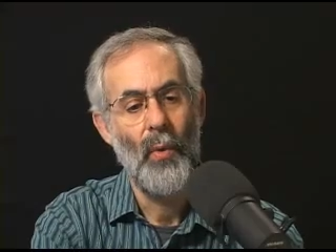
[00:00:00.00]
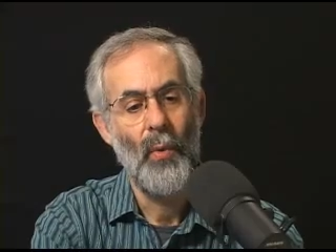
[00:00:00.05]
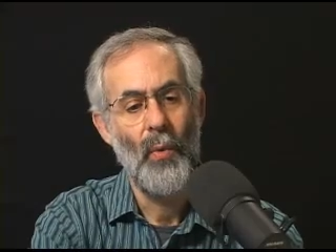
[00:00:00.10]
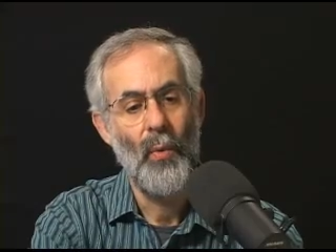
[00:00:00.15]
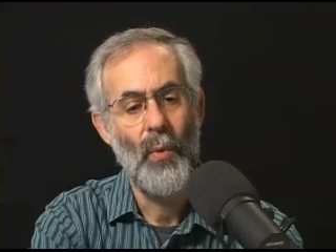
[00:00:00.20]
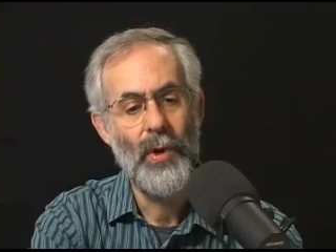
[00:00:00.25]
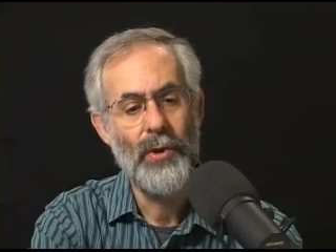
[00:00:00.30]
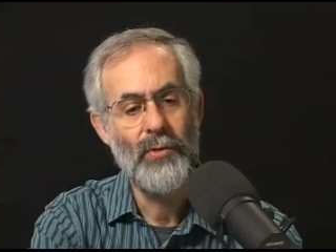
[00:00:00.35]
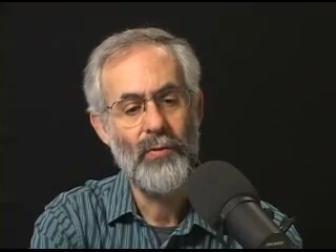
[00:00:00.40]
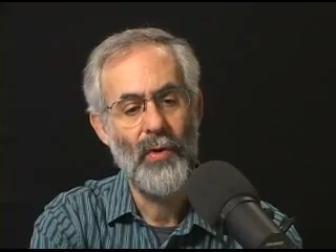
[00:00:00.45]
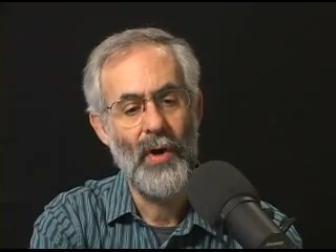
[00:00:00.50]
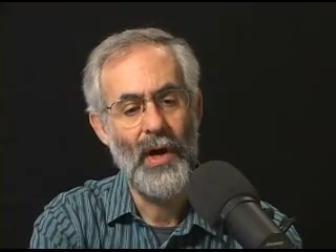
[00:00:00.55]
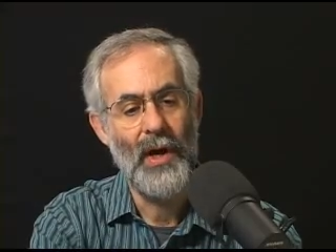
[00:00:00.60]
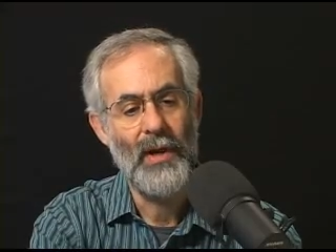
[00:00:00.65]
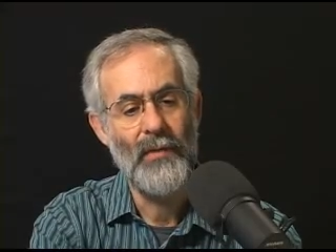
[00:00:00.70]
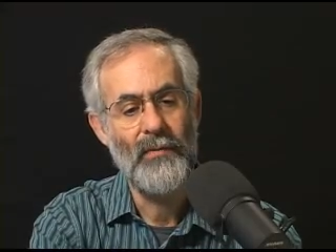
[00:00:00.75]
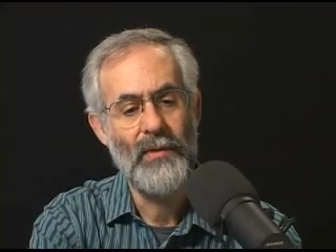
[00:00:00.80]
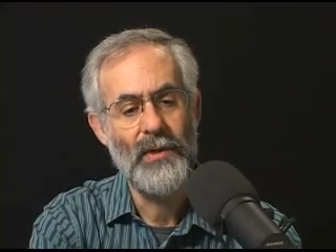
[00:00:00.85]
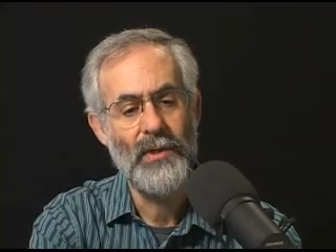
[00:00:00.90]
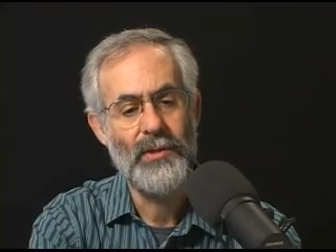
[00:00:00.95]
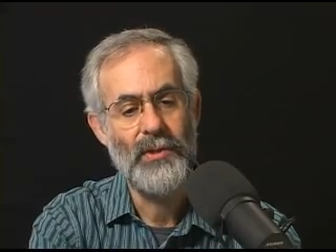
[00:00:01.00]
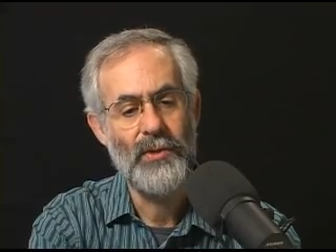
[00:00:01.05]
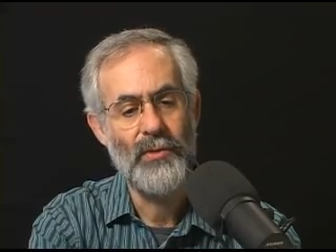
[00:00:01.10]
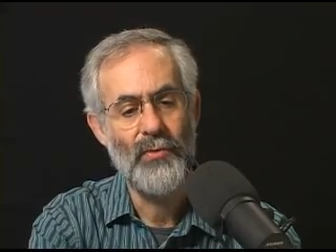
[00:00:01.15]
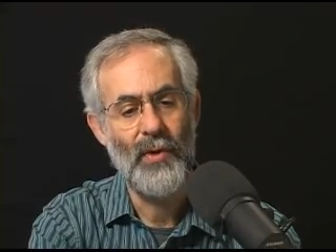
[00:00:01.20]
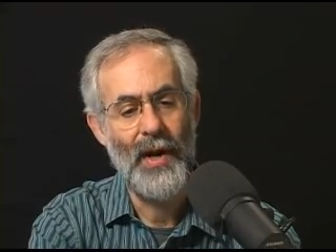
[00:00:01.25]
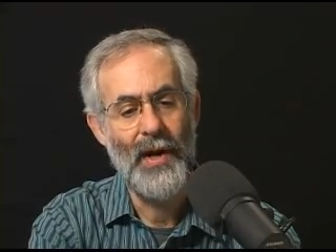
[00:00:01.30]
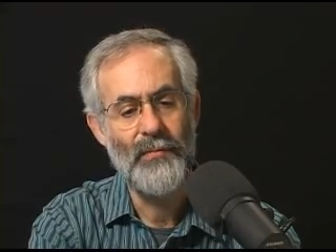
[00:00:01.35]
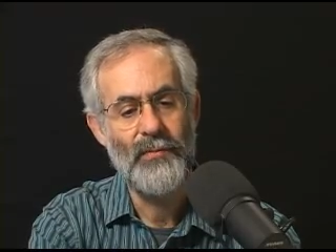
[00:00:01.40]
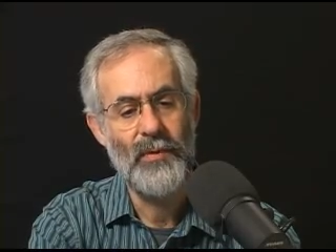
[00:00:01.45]
One drive is the
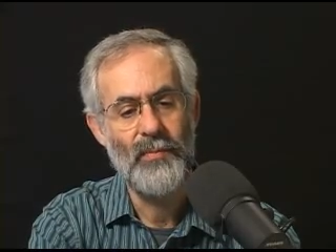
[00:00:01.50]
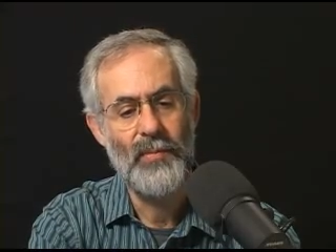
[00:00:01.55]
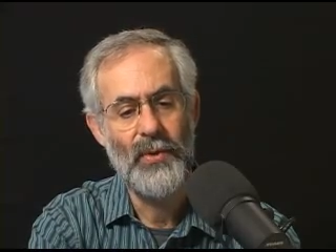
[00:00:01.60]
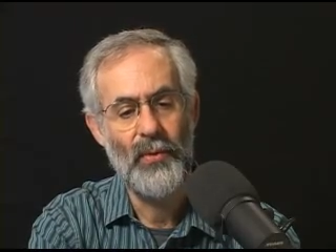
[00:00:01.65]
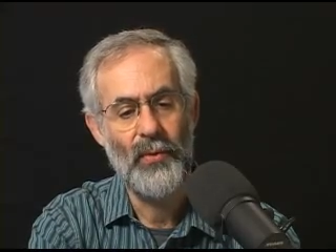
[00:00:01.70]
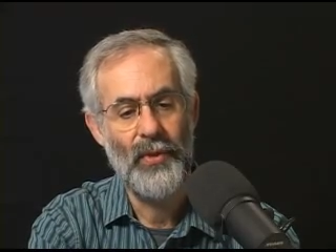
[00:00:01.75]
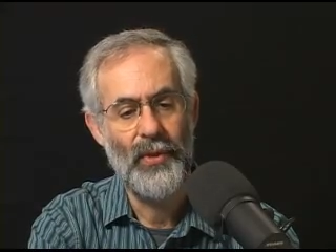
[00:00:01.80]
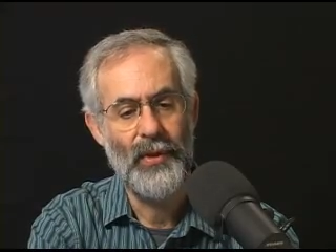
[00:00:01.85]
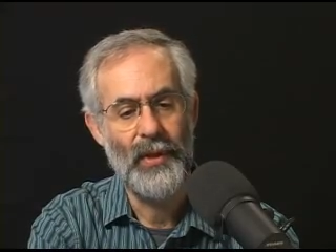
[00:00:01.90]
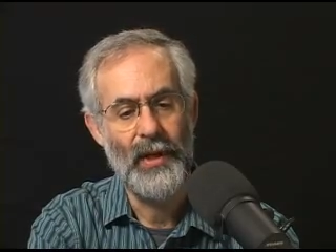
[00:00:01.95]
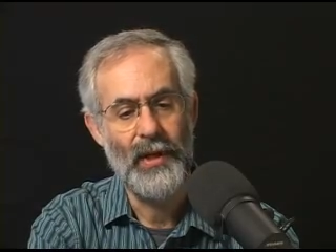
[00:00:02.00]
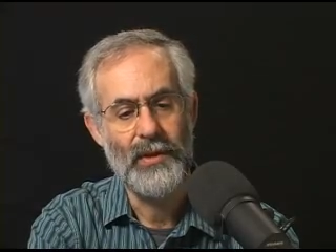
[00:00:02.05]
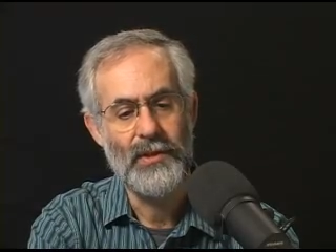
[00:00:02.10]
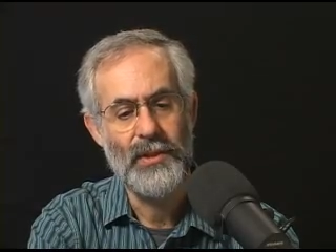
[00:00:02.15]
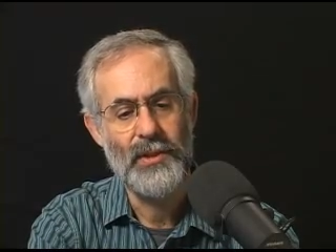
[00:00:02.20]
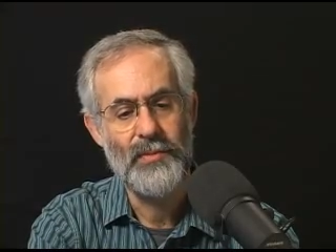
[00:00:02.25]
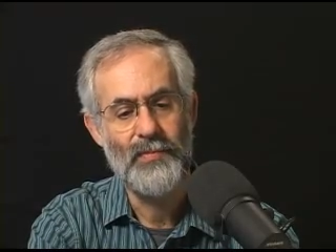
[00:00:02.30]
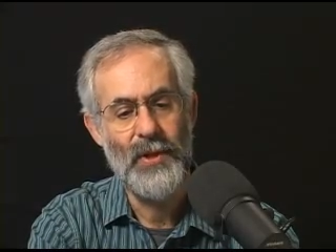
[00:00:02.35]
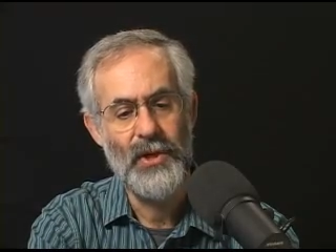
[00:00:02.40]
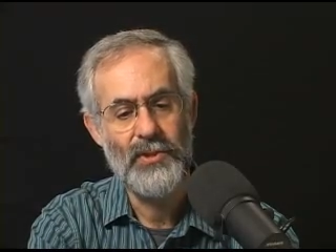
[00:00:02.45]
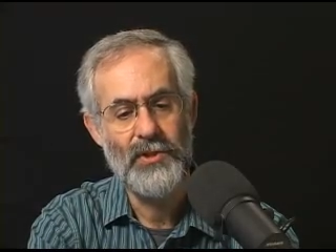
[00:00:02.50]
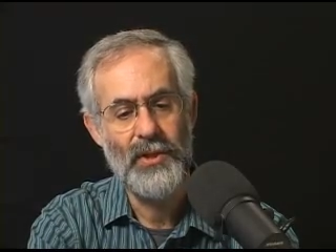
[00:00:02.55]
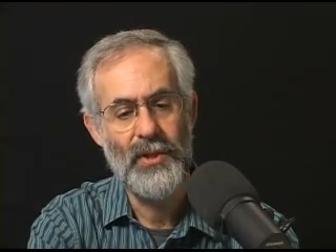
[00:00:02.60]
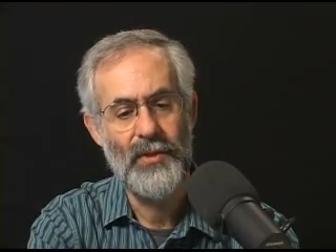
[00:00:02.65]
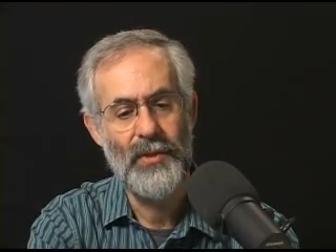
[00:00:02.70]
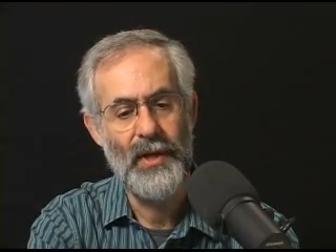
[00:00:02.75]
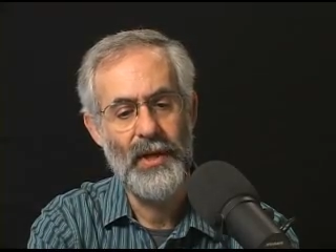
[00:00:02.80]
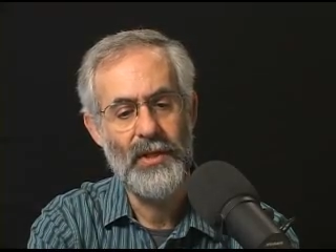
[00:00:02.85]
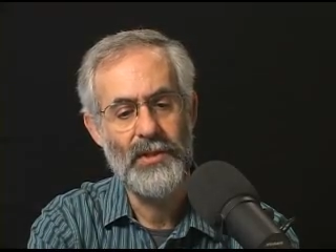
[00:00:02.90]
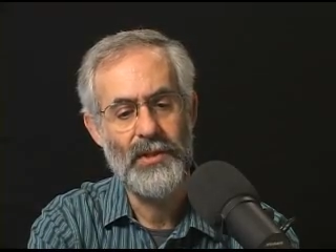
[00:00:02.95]
drive to build things, especially
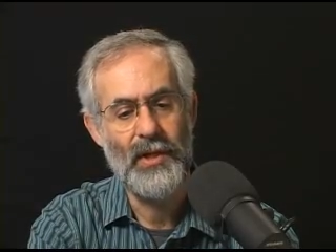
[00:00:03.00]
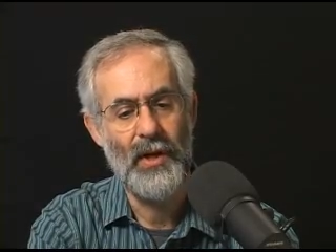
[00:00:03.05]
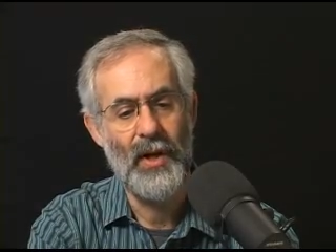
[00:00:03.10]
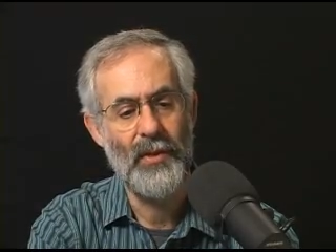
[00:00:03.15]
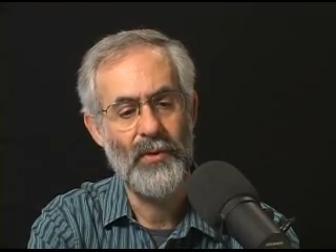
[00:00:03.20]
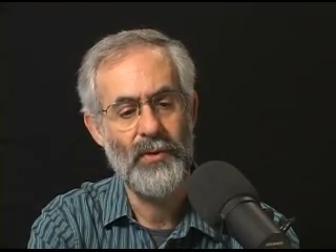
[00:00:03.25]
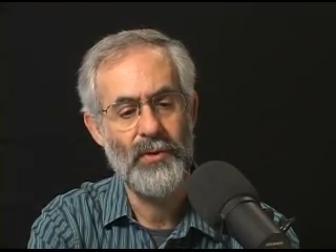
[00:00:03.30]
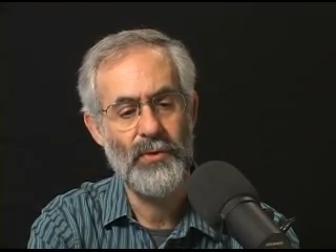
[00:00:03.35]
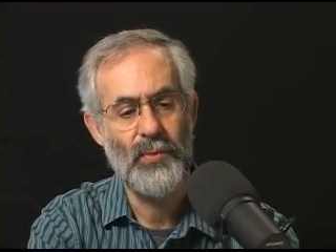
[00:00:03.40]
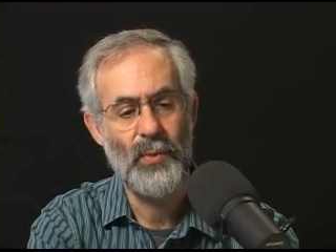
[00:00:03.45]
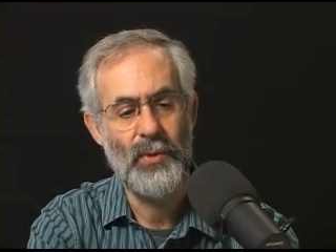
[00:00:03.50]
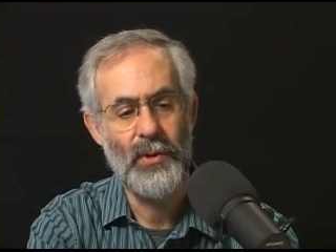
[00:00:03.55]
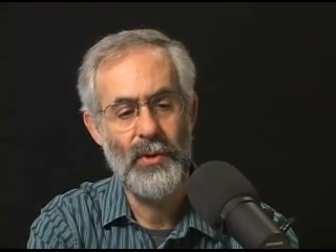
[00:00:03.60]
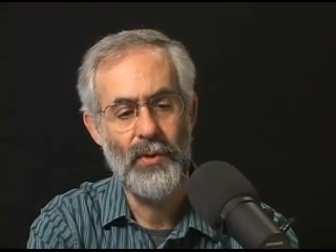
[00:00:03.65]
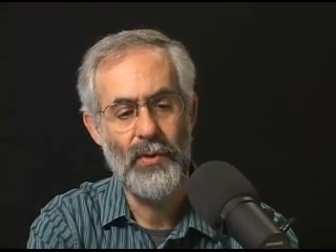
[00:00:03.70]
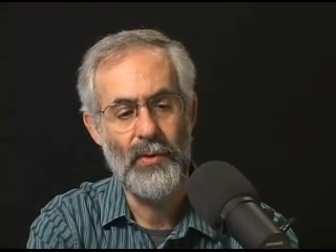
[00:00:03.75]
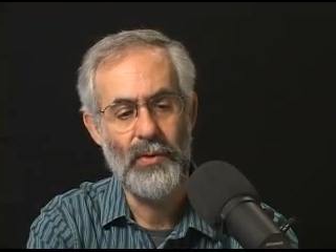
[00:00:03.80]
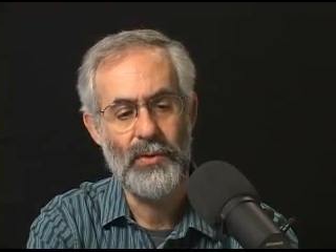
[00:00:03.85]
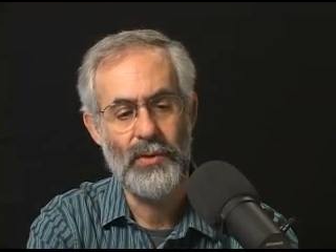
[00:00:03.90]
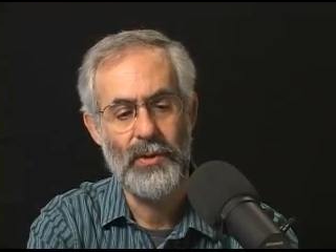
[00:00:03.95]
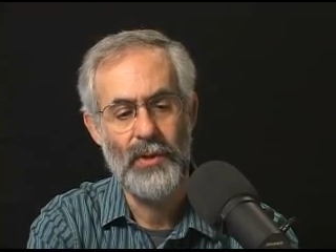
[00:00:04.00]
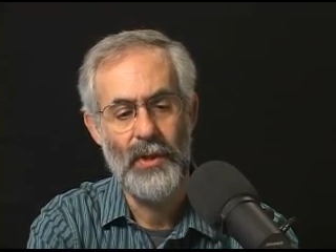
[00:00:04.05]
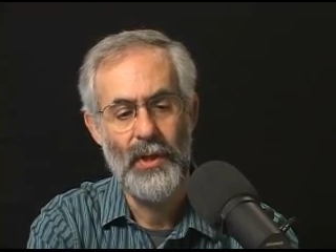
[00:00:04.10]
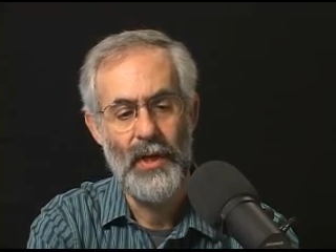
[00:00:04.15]
things that others will use.